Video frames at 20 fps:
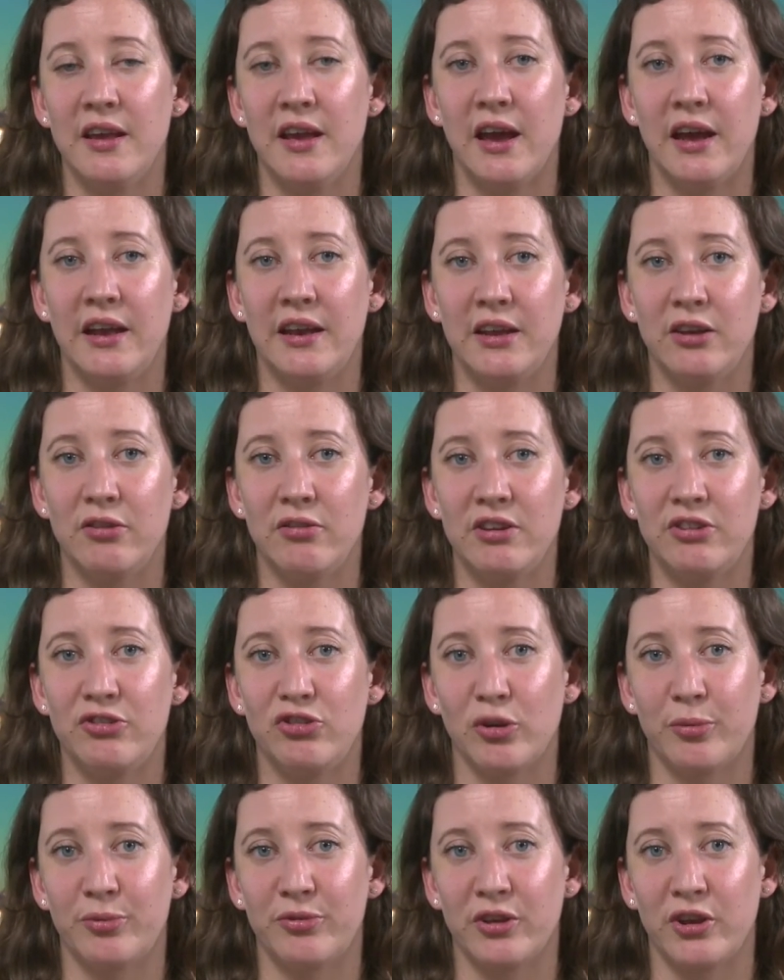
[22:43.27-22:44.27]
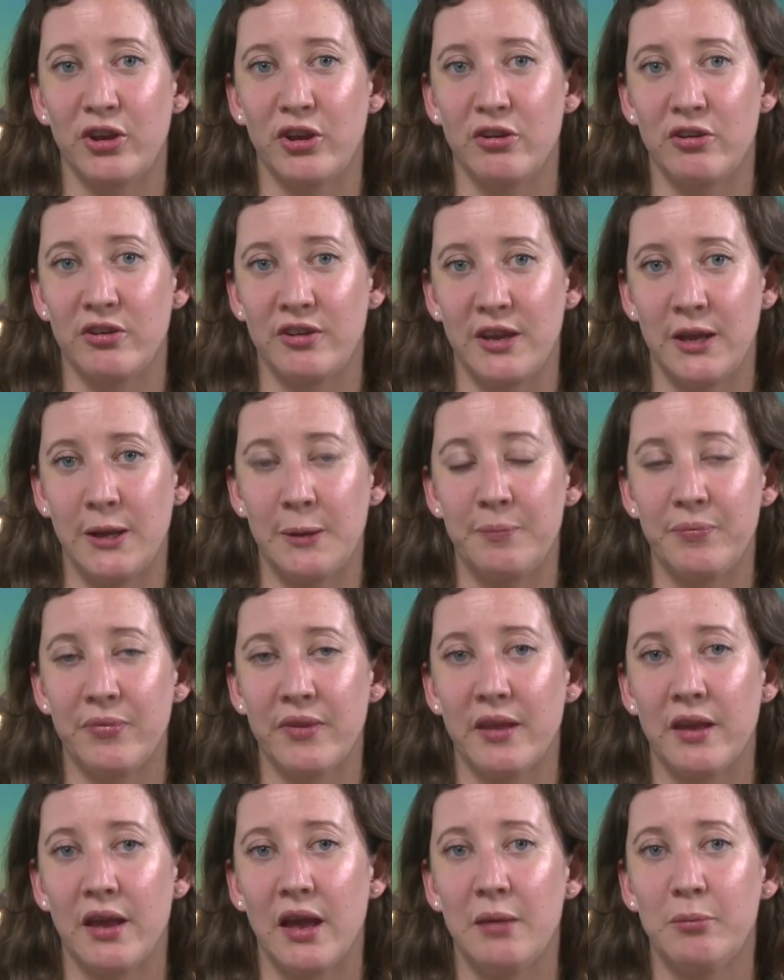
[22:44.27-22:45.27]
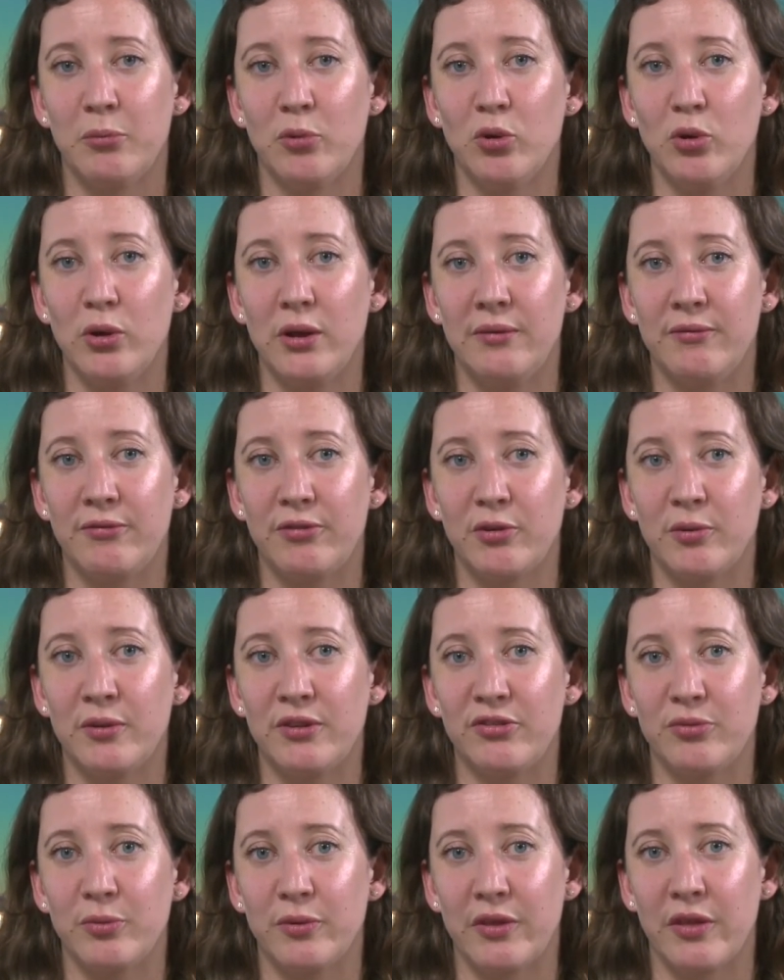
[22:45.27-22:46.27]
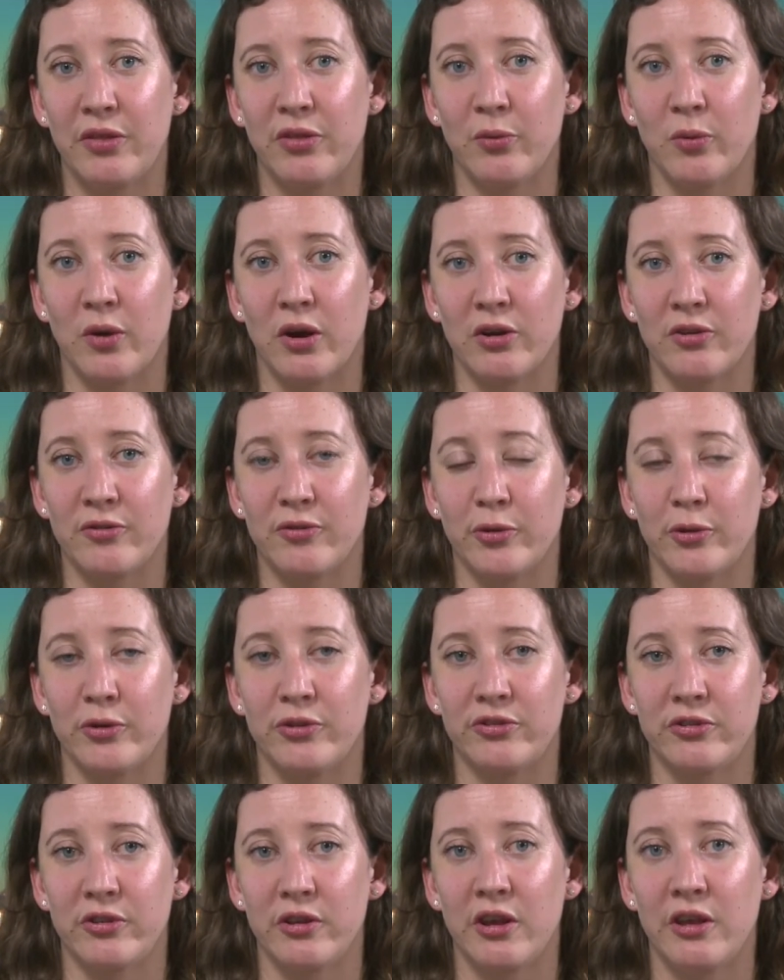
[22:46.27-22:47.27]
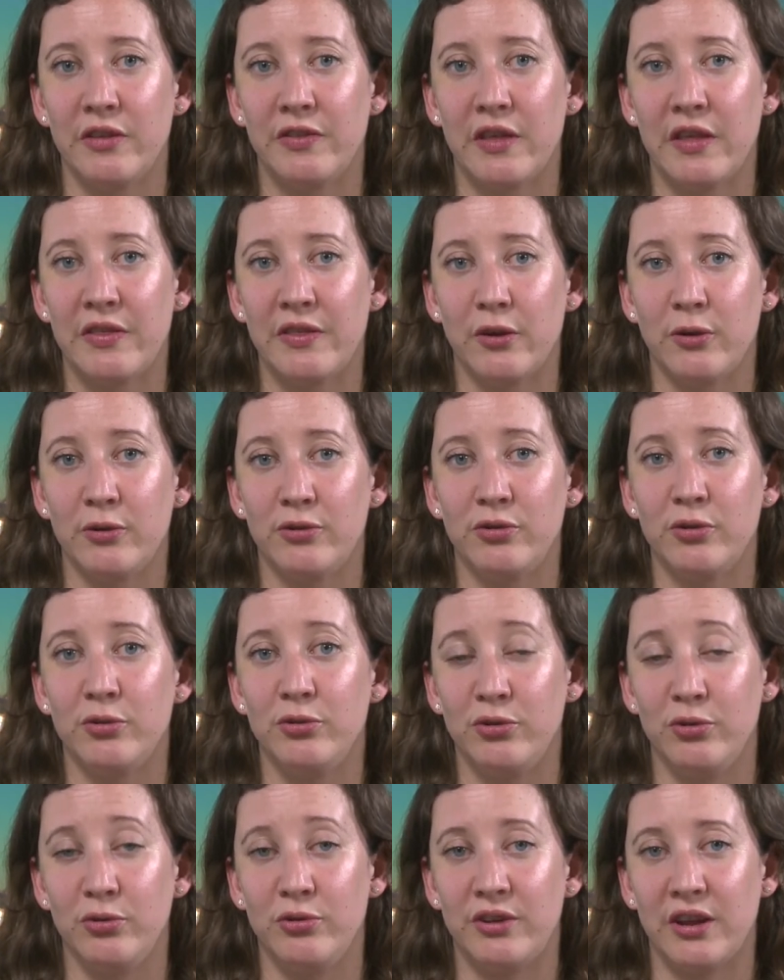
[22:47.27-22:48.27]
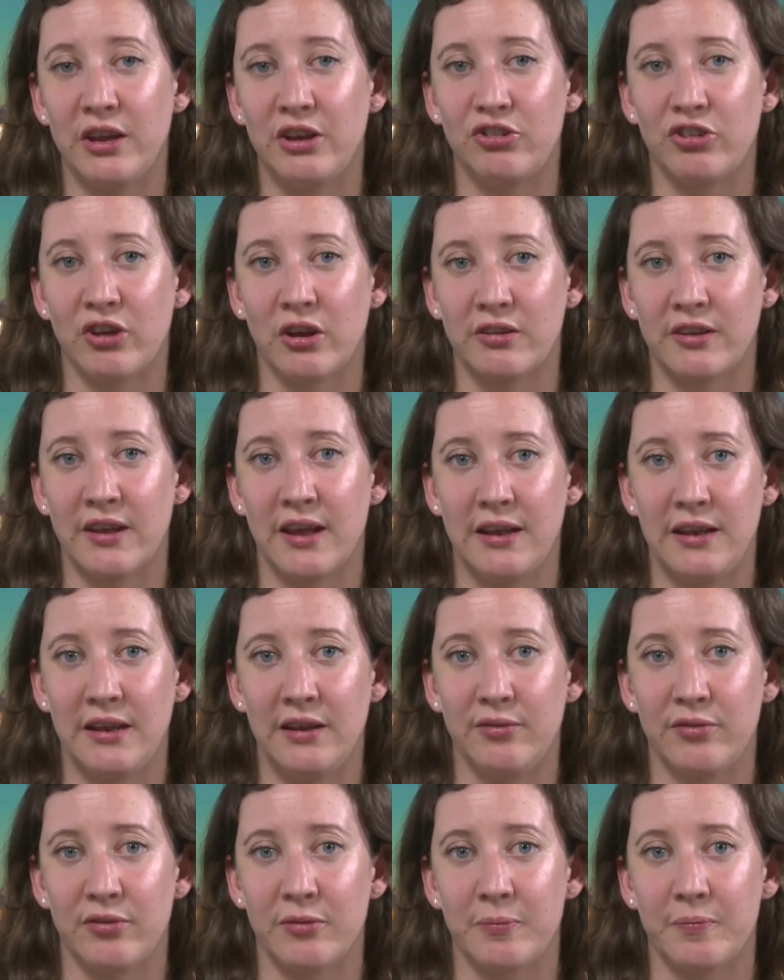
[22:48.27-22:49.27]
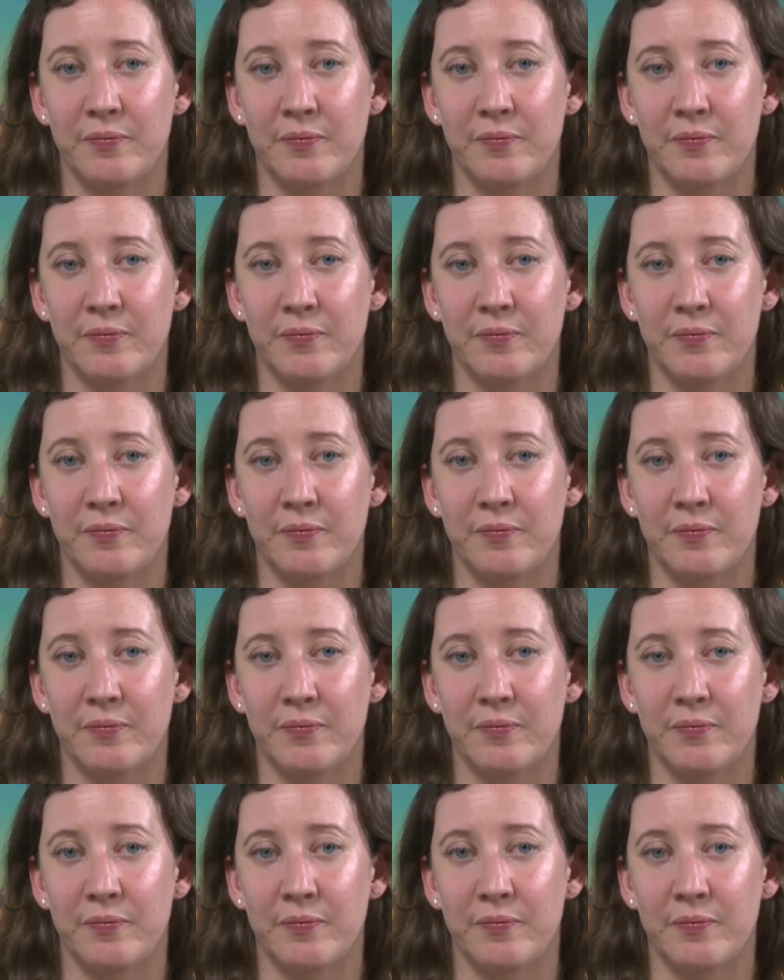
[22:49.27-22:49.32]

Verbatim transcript: and increased job security and more influence within the workforce than those who do take childcare leave.